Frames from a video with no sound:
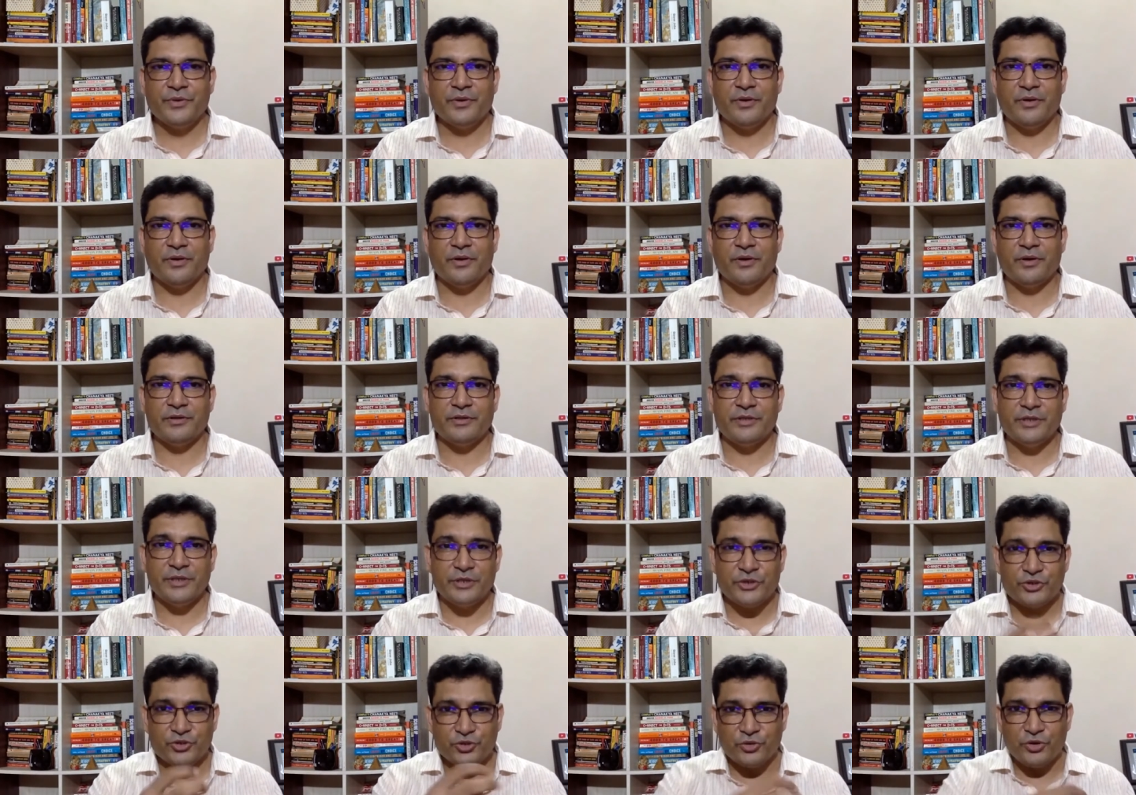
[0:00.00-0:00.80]

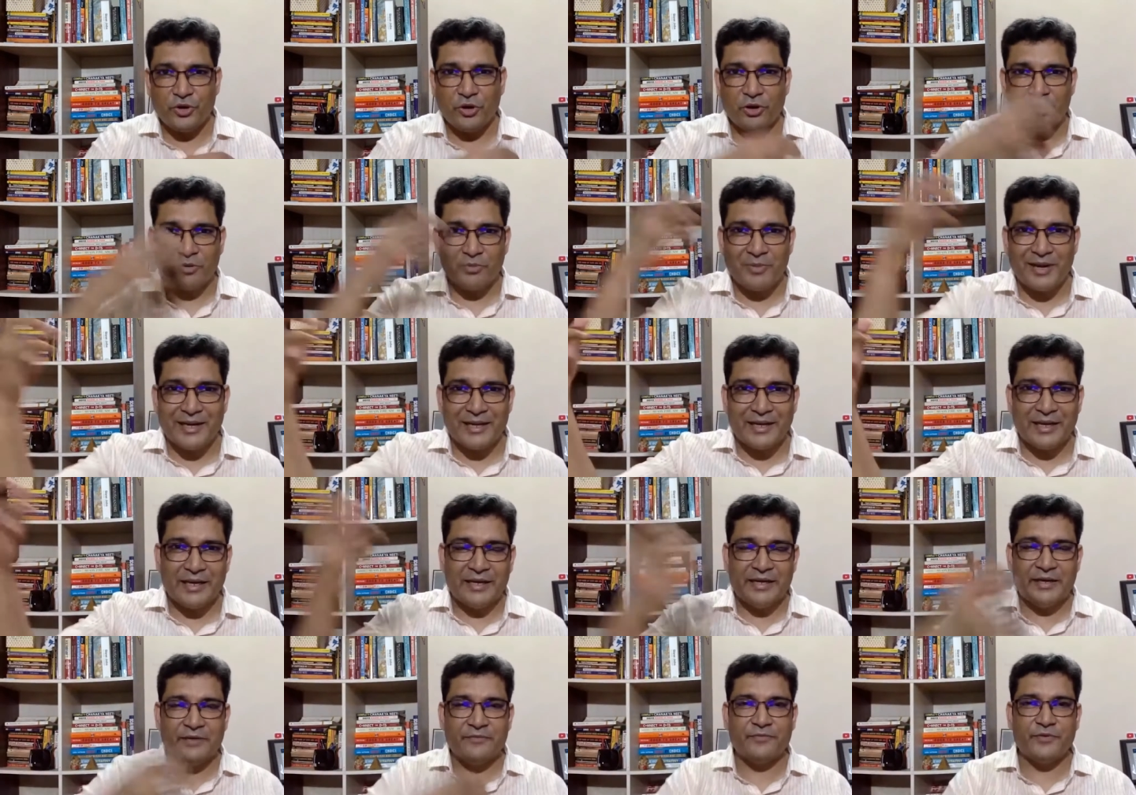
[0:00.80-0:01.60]
It should
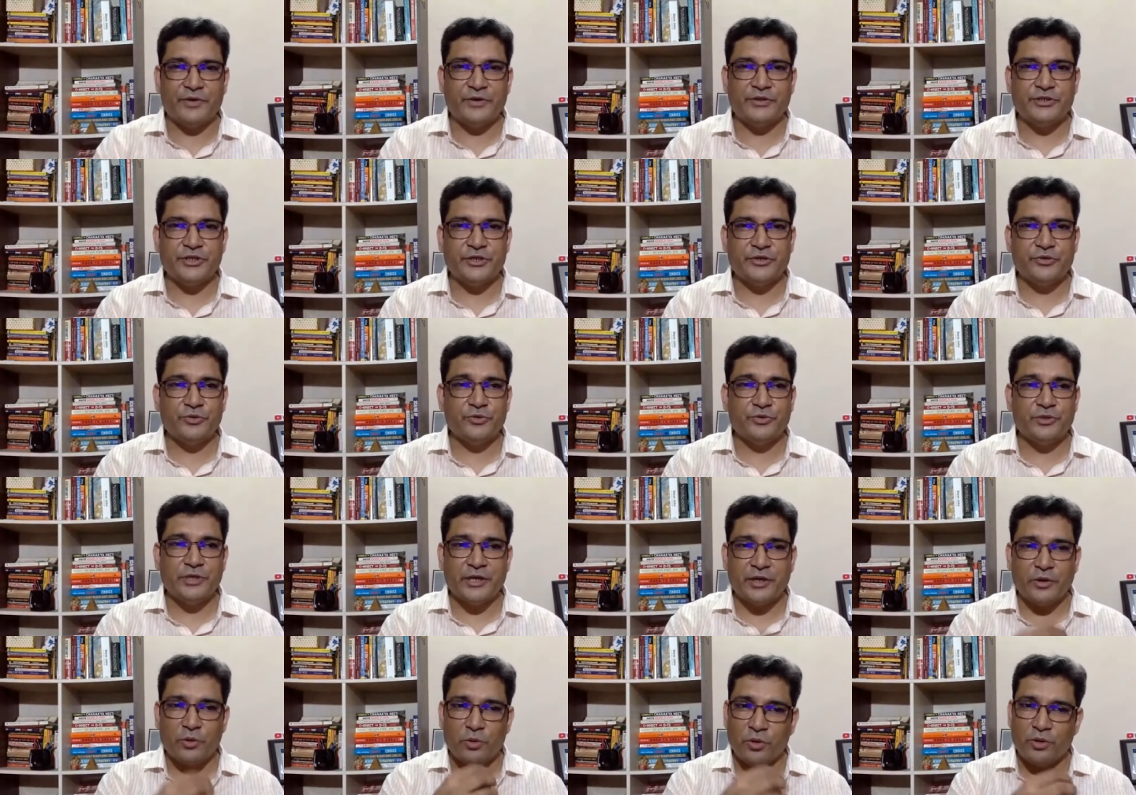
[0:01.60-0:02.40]
automatically differentiate you
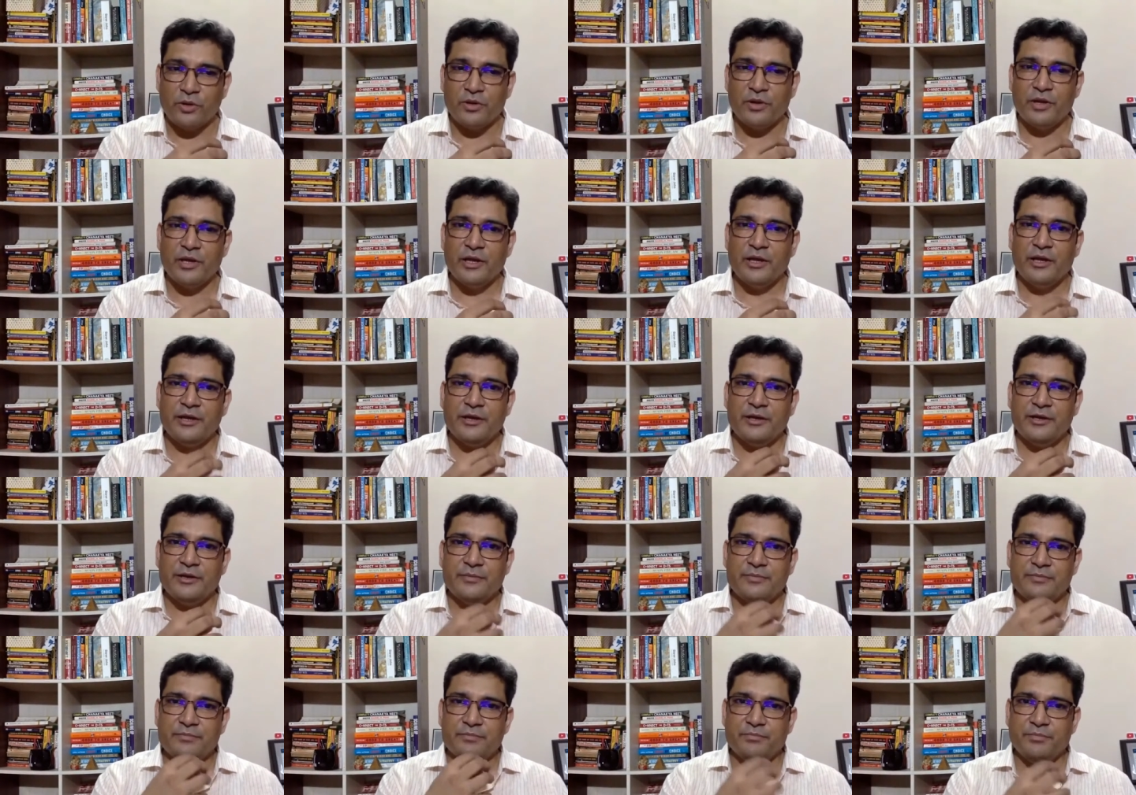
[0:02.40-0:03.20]
that, look,
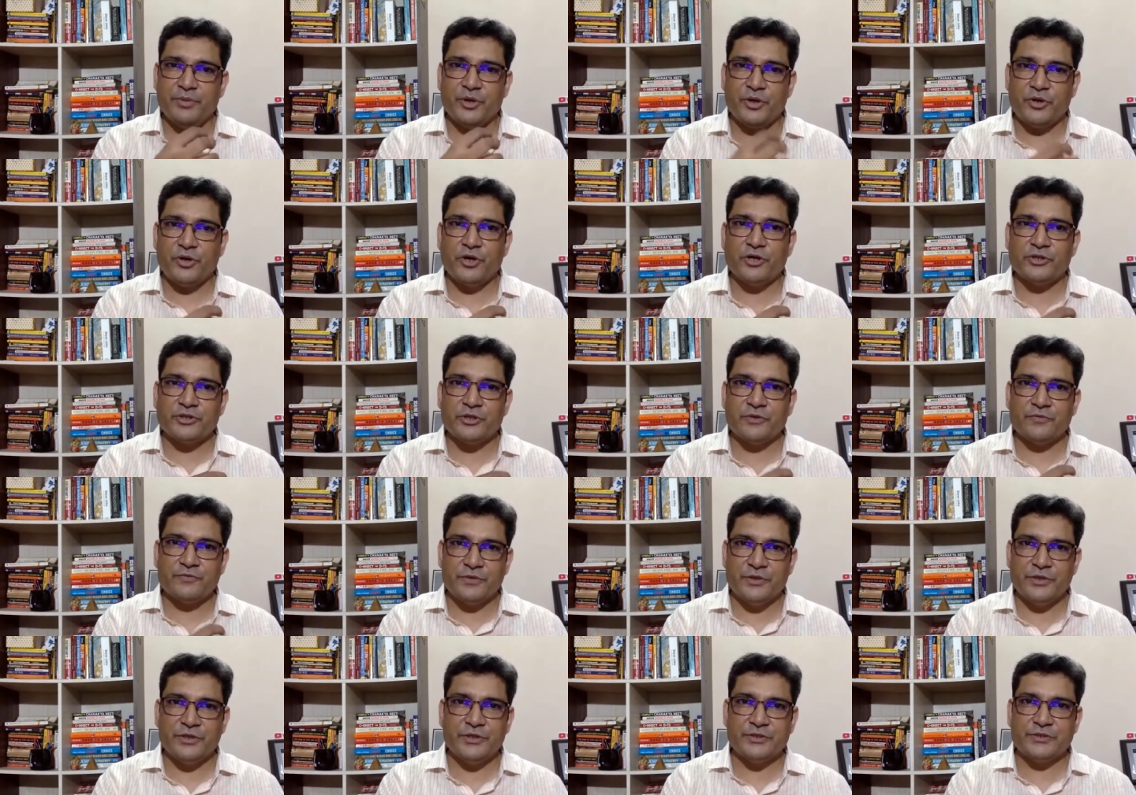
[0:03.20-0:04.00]
because
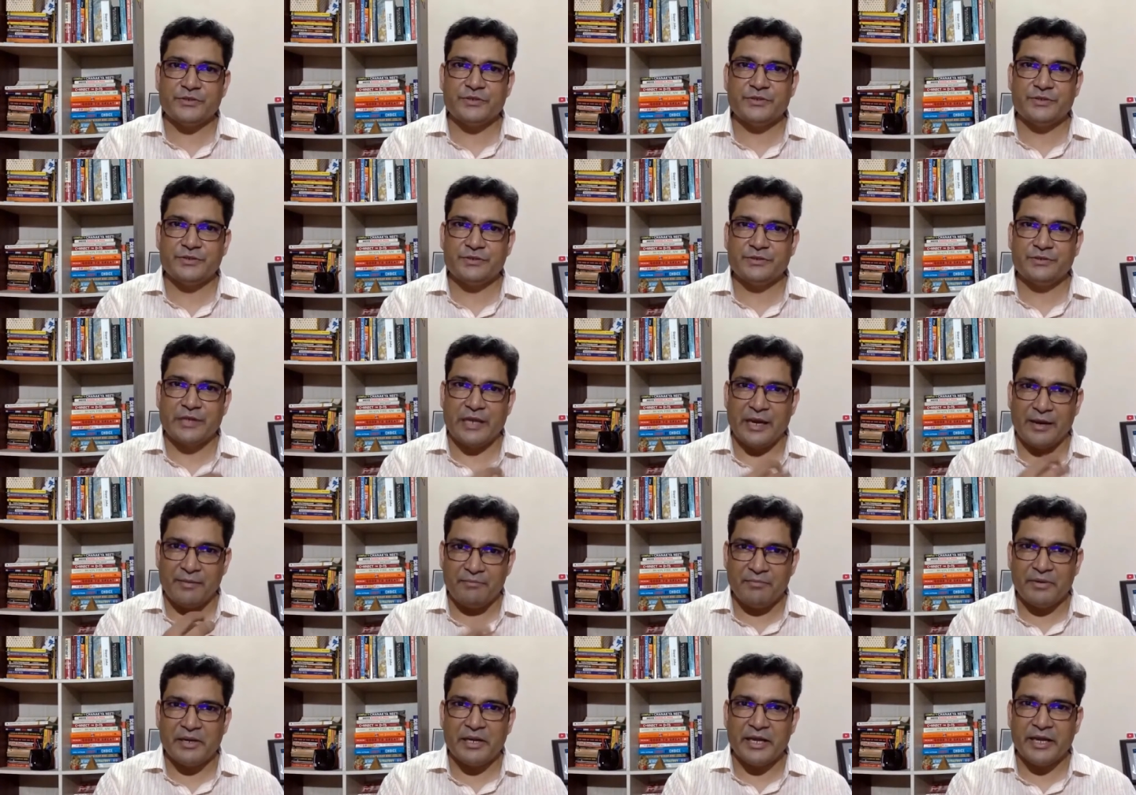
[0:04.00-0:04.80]
of this
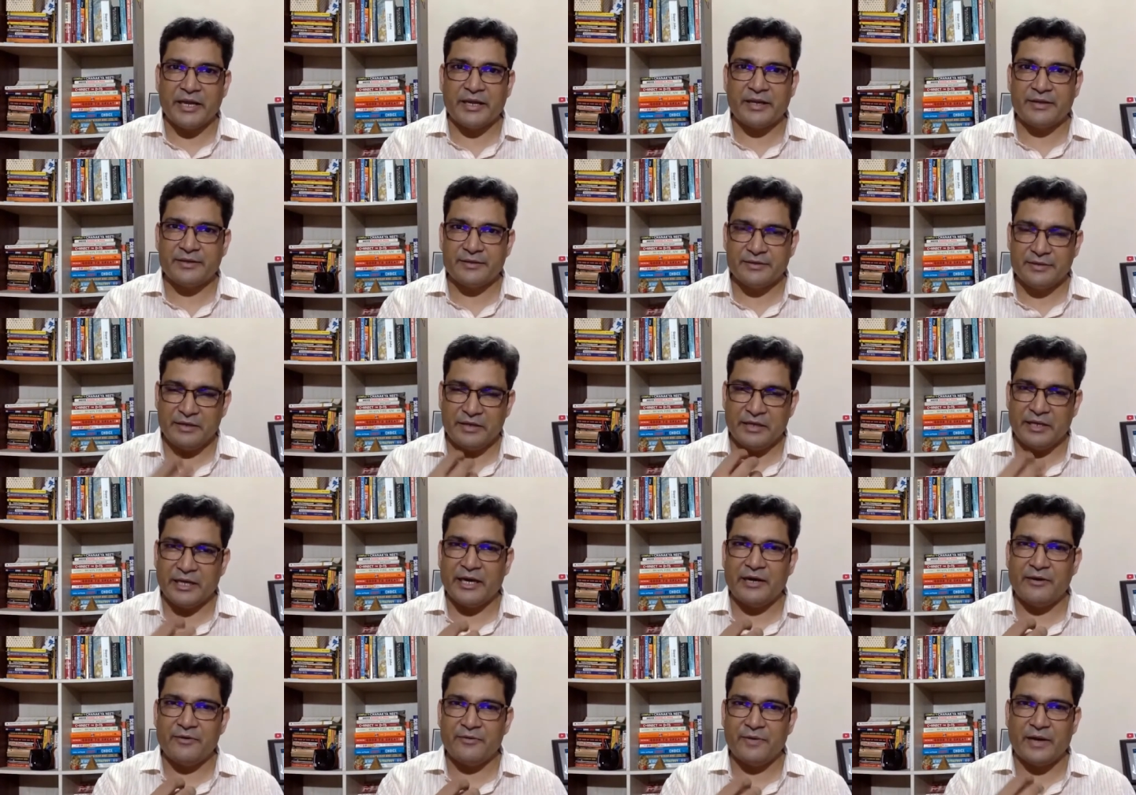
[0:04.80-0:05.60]
MTech,
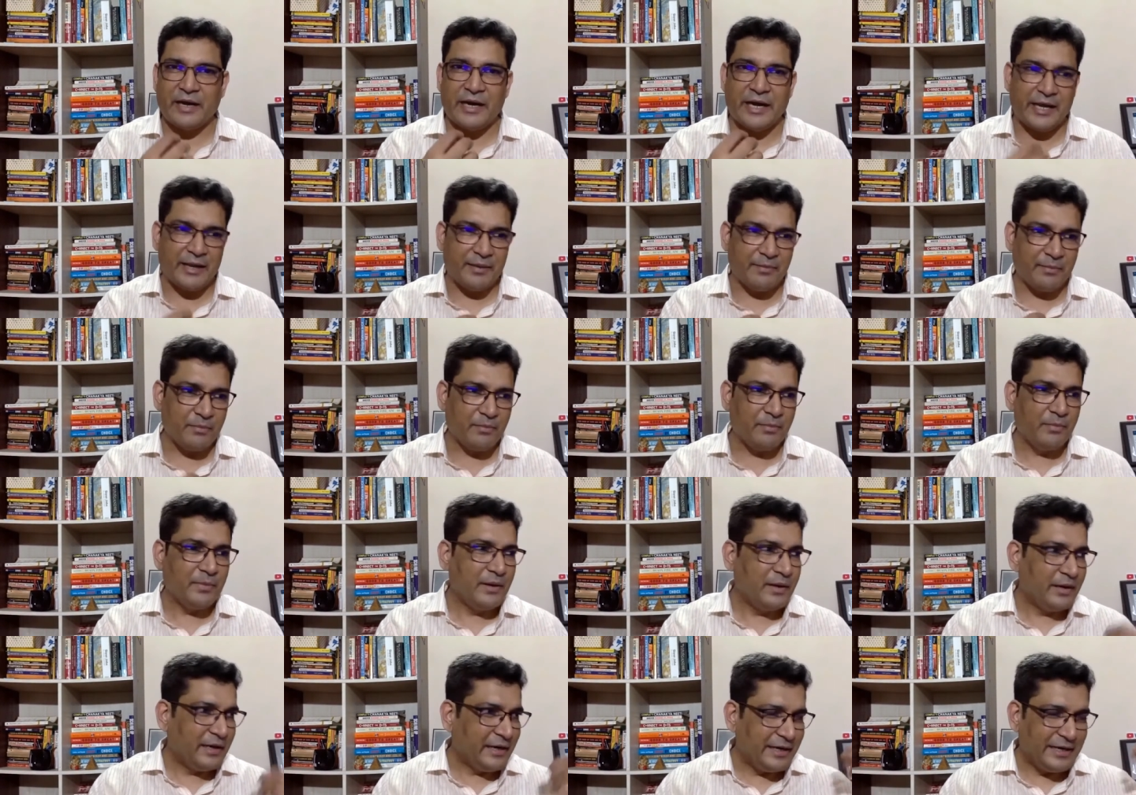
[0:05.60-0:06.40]
now I am
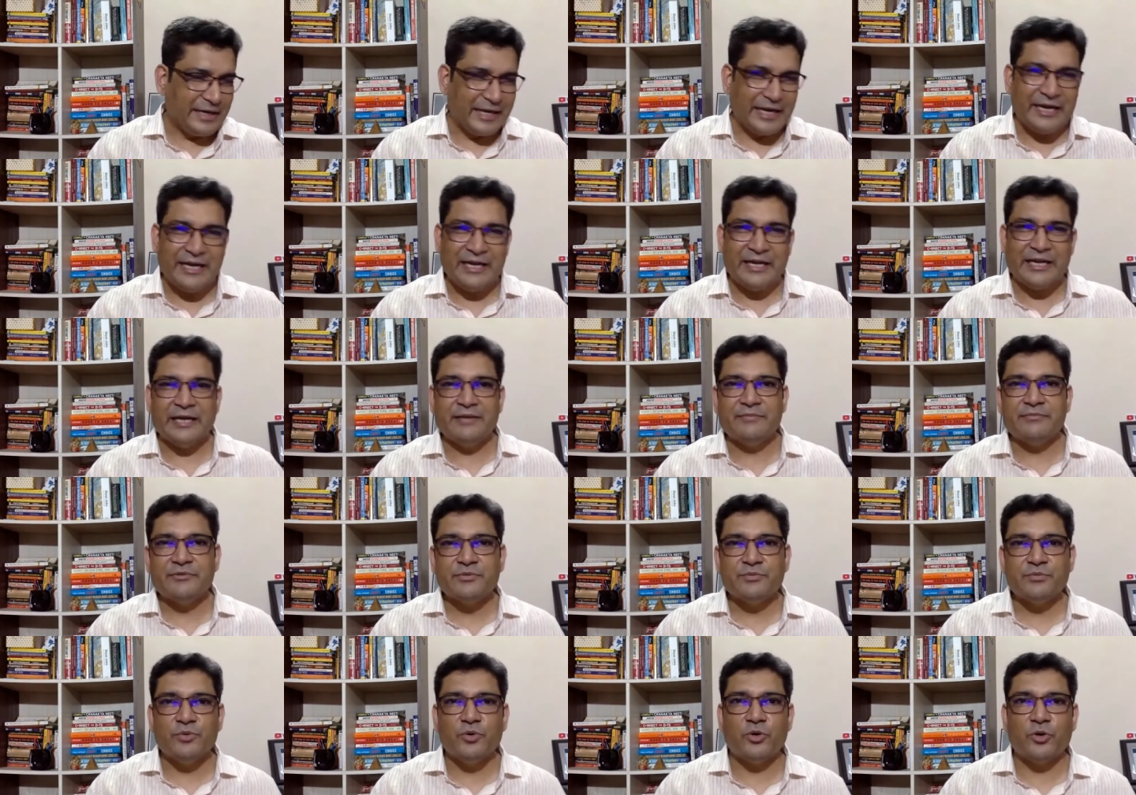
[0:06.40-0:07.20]
10
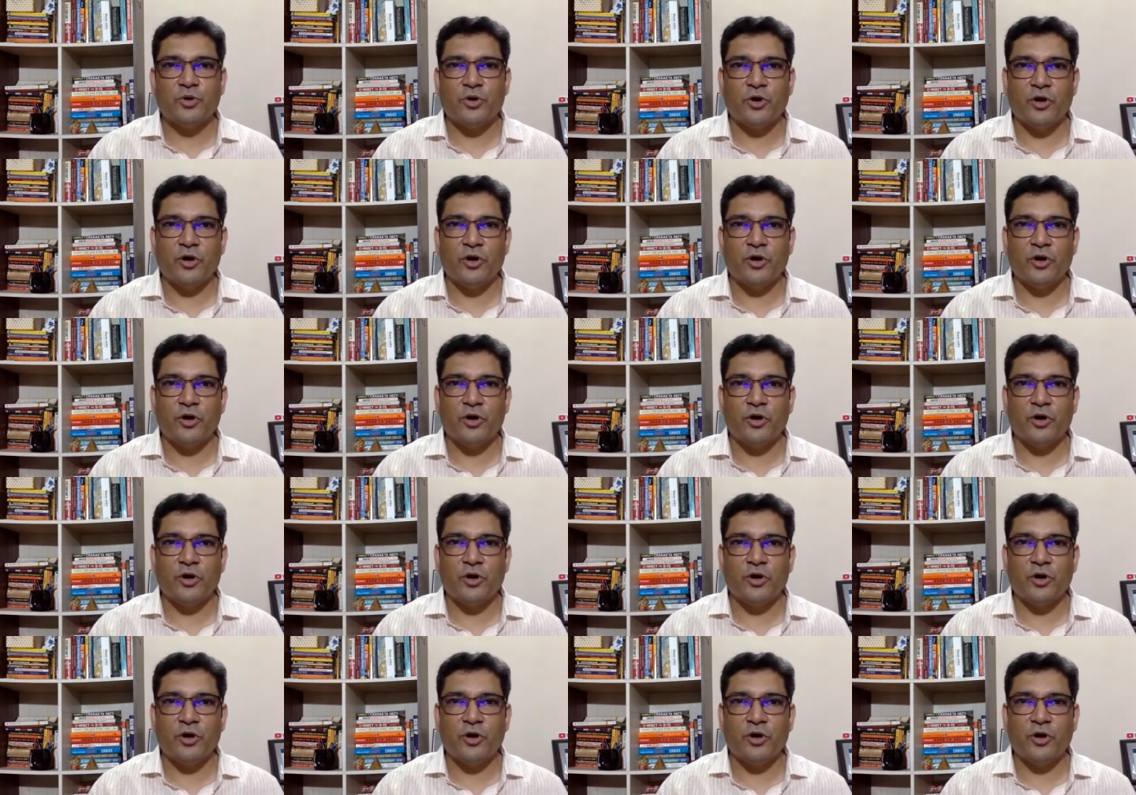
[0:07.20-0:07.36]
times more